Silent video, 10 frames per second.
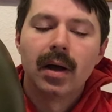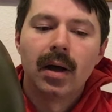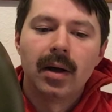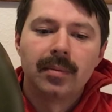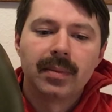
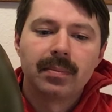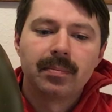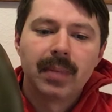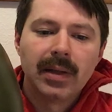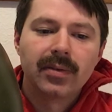Um,
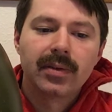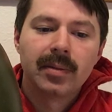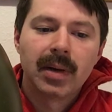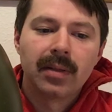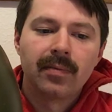
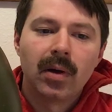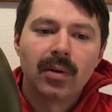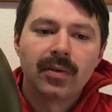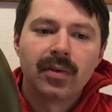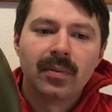basically, by the fall
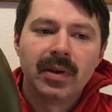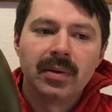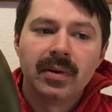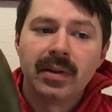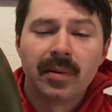of the Soviet
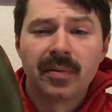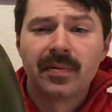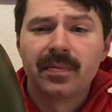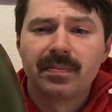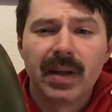Union, they were
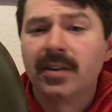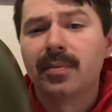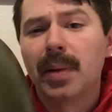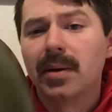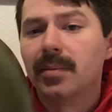
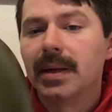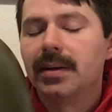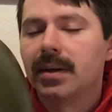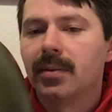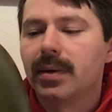
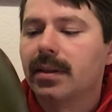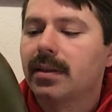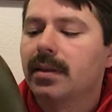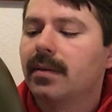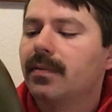experimenting with
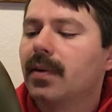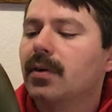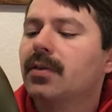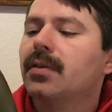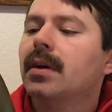the
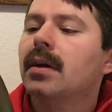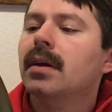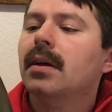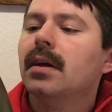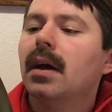first
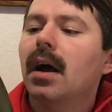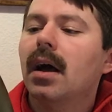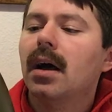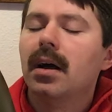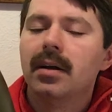
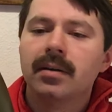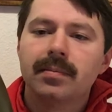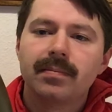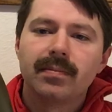uh,